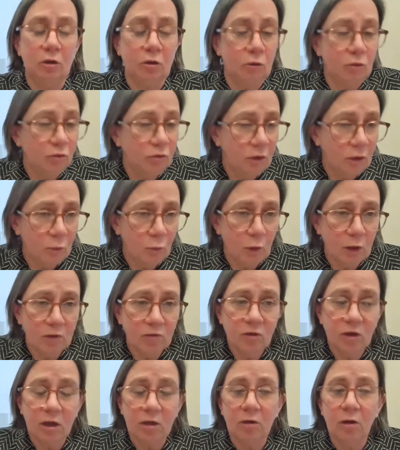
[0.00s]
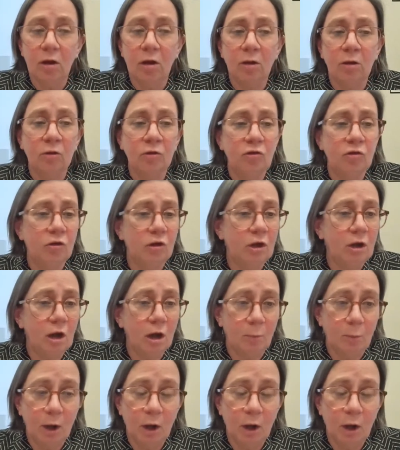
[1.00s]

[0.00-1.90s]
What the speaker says: using what technology,